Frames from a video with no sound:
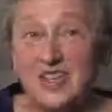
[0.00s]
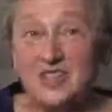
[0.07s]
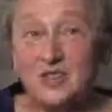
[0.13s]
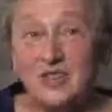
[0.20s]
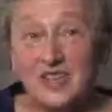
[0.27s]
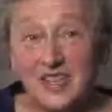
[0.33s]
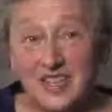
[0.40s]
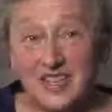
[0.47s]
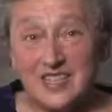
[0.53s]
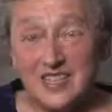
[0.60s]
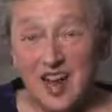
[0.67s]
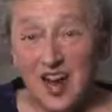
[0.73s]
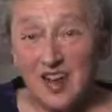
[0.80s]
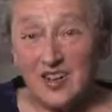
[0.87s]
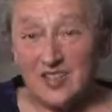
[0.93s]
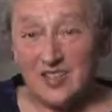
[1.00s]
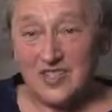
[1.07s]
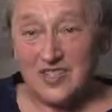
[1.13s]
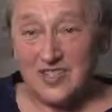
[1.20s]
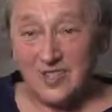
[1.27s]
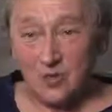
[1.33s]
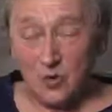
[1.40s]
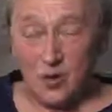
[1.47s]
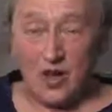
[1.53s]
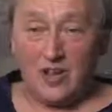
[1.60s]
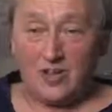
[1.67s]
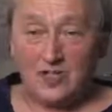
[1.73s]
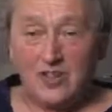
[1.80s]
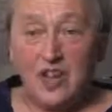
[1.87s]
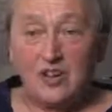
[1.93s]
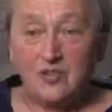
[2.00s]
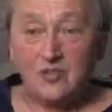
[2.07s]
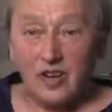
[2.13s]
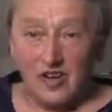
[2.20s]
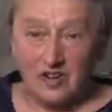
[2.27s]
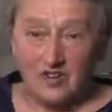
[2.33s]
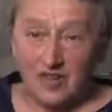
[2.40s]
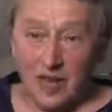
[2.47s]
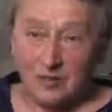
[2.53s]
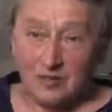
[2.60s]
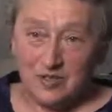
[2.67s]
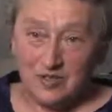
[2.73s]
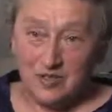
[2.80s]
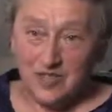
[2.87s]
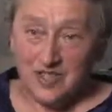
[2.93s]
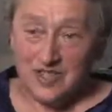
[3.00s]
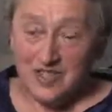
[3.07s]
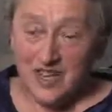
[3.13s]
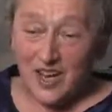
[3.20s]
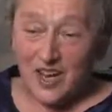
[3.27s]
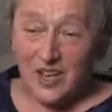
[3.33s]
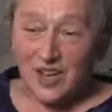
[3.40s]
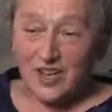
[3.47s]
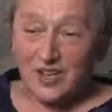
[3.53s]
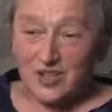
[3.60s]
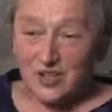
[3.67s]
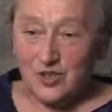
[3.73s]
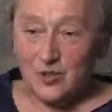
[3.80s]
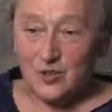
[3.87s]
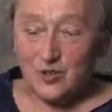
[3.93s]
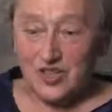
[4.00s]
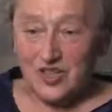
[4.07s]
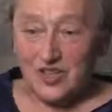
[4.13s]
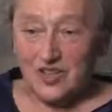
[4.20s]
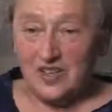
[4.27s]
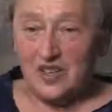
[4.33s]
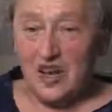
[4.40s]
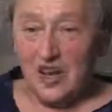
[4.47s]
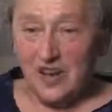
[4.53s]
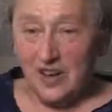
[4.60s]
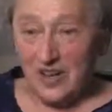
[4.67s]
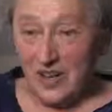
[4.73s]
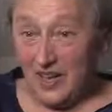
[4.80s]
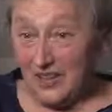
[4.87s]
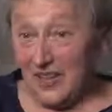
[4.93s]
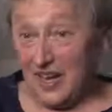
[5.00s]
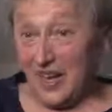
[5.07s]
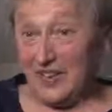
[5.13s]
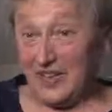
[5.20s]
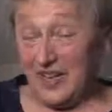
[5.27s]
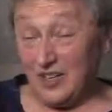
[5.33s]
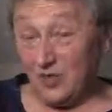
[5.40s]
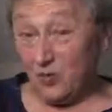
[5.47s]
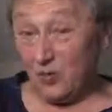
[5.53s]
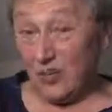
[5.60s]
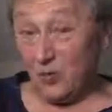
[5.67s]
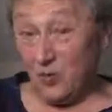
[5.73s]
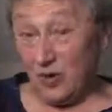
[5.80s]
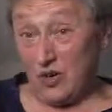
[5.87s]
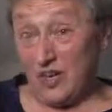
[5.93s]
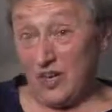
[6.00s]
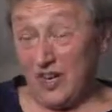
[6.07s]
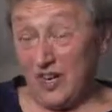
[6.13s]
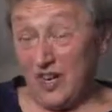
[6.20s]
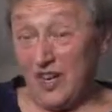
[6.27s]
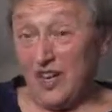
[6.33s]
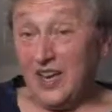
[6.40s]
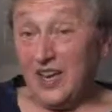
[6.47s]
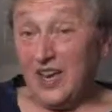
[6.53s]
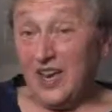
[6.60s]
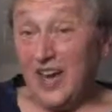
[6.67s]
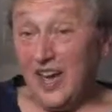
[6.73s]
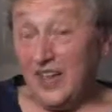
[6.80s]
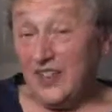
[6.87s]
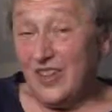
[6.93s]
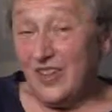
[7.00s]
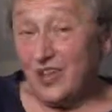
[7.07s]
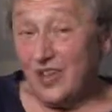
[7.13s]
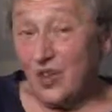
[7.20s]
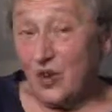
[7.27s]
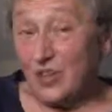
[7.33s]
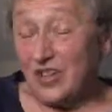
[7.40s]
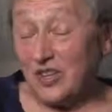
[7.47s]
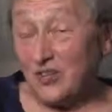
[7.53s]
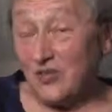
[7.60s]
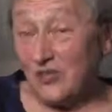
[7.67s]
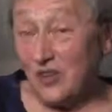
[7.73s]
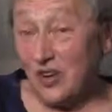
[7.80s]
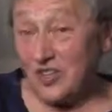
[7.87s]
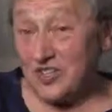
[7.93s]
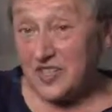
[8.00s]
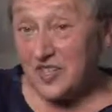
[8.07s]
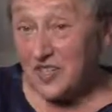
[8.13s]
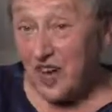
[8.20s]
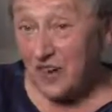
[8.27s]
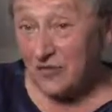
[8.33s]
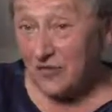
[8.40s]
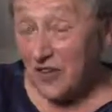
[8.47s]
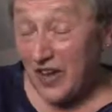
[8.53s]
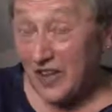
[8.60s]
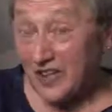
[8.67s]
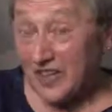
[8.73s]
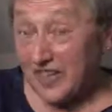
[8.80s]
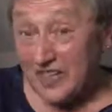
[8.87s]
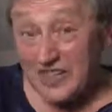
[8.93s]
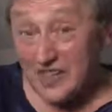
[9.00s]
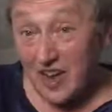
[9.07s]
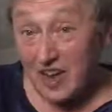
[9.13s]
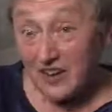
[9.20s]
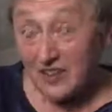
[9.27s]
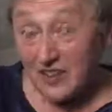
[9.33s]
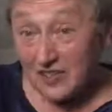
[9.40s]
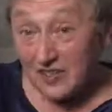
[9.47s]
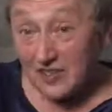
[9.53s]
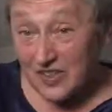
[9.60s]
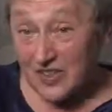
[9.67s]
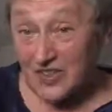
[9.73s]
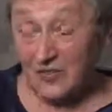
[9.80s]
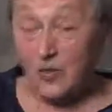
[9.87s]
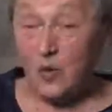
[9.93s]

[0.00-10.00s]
So NIST hires this UL, this Underwriter Laboratories, to uh, and, and they do their work and they show that the floors did not fail, they did not give